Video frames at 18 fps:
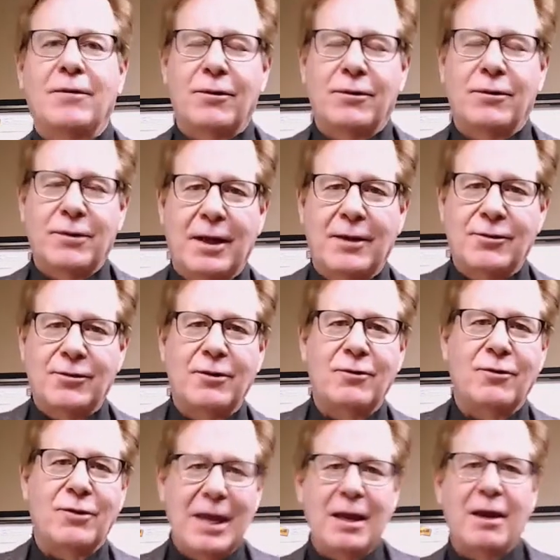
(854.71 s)
their test. So
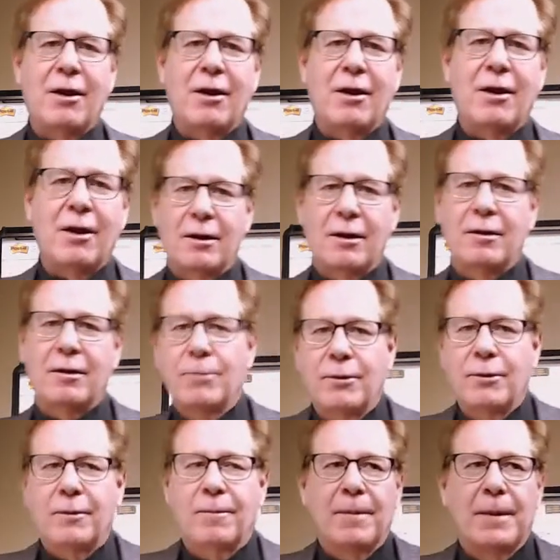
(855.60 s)
you take it on a
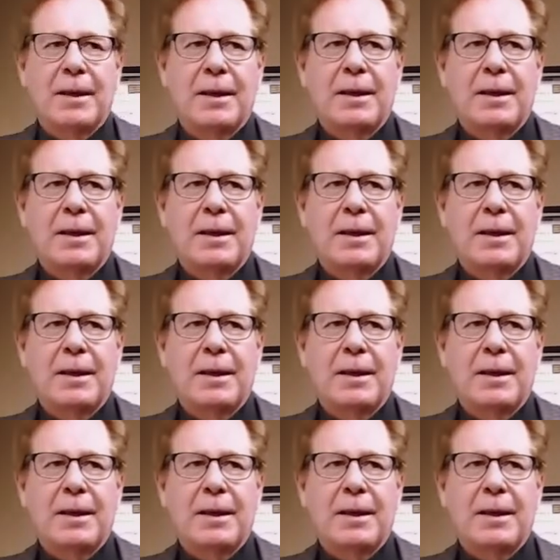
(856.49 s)
computer.